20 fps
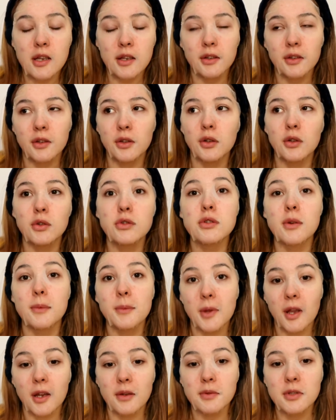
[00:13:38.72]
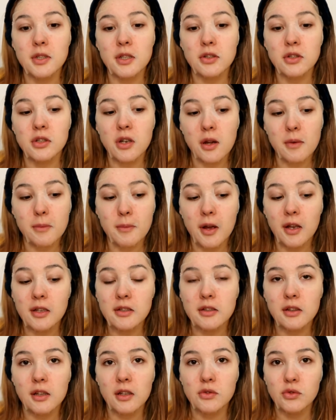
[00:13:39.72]
you know, sometimes the sheet
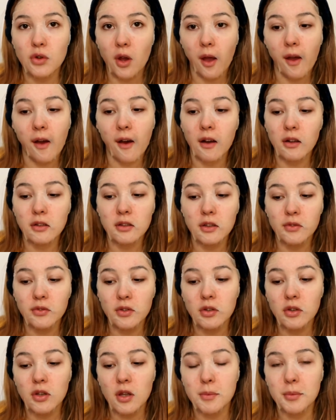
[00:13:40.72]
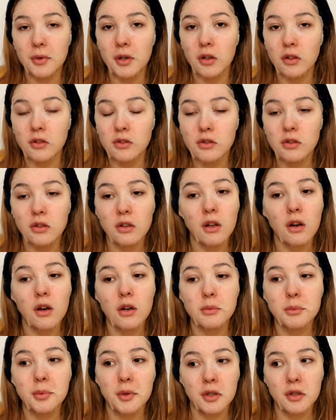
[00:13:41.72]
mask, they dry out if you keep it on too
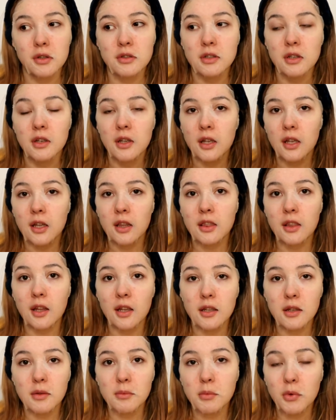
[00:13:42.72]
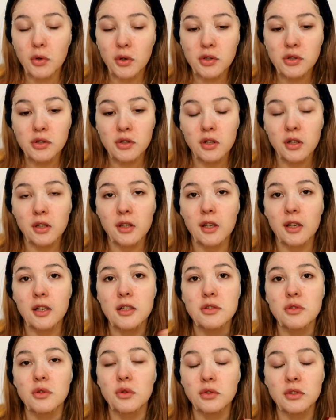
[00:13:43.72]
long, because then the moisture that is
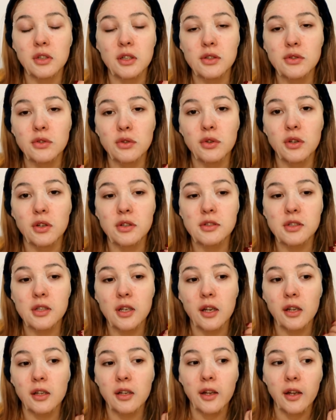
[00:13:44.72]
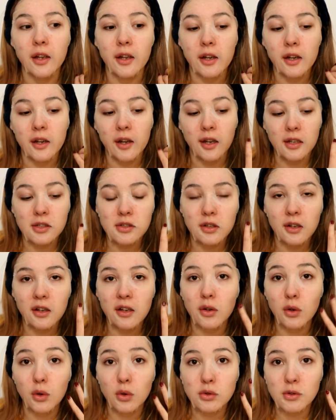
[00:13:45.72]
soaked into your skin actually
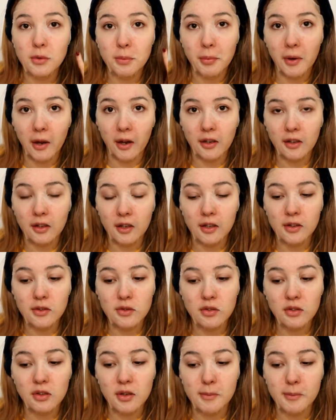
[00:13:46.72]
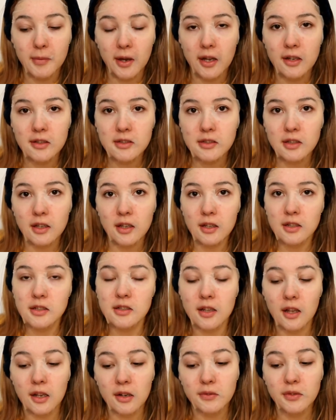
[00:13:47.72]
goes back into the mask
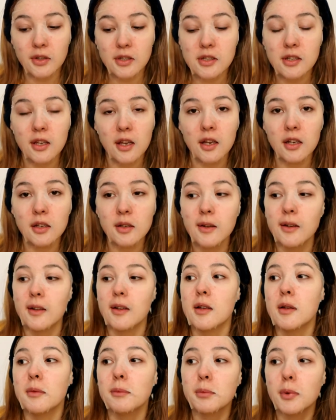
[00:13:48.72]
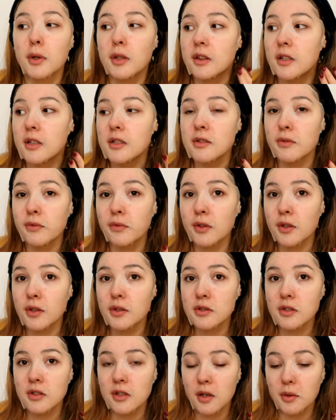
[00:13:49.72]
instead of the skin. But this
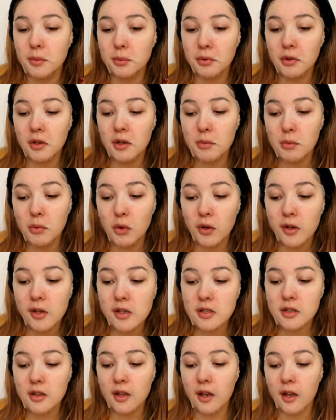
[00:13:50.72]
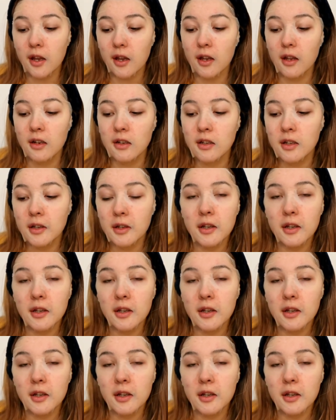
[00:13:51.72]
feels still pretty moist and